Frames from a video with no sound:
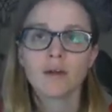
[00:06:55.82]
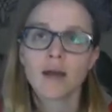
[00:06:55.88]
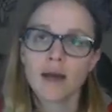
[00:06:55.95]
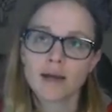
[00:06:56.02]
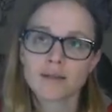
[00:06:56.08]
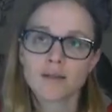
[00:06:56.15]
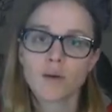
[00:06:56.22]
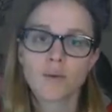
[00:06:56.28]

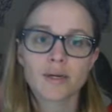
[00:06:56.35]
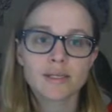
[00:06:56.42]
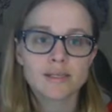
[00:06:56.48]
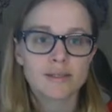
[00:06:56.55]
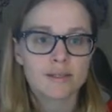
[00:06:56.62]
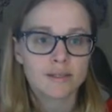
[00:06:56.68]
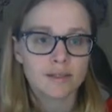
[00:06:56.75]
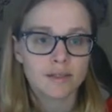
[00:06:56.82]
As
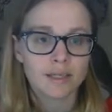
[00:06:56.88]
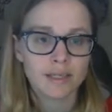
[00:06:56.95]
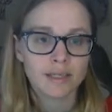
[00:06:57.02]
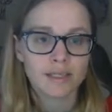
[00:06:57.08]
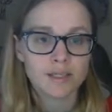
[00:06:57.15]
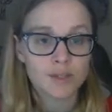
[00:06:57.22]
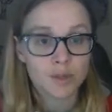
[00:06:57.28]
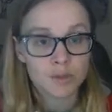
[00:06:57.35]
always, link in
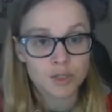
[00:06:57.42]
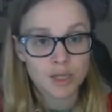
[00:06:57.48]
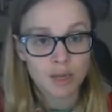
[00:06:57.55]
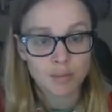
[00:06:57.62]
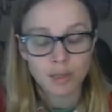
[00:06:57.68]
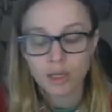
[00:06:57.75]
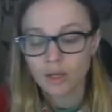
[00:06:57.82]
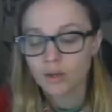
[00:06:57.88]
the description
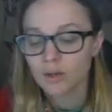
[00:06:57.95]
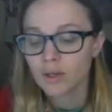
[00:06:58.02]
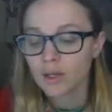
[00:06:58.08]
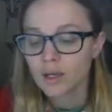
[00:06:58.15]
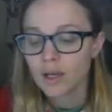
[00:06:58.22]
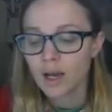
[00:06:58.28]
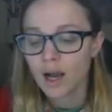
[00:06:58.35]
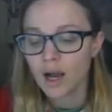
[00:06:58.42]
down below.
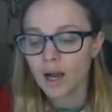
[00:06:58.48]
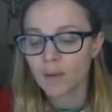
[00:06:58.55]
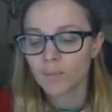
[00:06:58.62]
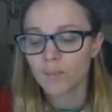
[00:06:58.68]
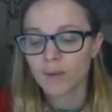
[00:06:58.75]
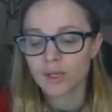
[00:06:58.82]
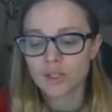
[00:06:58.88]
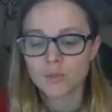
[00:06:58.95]

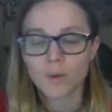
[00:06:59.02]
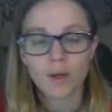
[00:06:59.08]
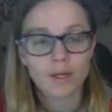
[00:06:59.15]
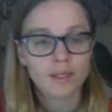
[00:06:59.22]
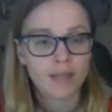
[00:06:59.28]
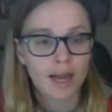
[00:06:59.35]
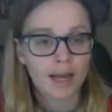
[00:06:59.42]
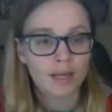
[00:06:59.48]
We just
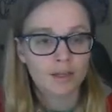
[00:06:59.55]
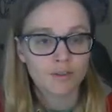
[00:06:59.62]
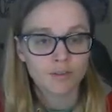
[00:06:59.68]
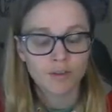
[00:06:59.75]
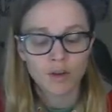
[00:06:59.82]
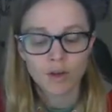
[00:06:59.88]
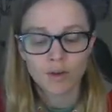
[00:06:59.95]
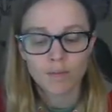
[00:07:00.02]
wanted to kind of
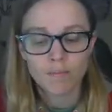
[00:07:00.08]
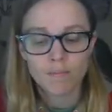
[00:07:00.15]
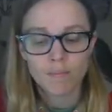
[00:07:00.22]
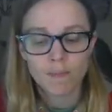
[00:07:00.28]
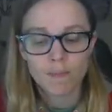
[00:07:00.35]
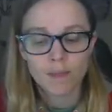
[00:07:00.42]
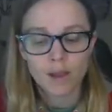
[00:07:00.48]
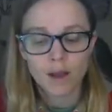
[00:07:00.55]

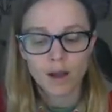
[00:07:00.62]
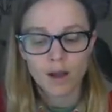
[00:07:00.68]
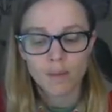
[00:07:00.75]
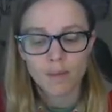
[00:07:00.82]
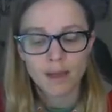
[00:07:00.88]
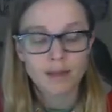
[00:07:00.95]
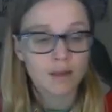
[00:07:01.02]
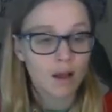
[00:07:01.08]

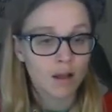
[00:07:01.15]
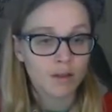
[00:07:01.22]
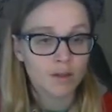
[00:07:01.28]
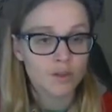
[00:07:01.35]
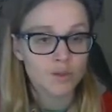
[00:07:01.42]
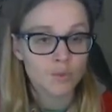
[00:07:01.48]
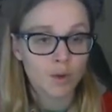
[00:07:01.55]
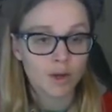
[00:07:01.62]
acknowledge one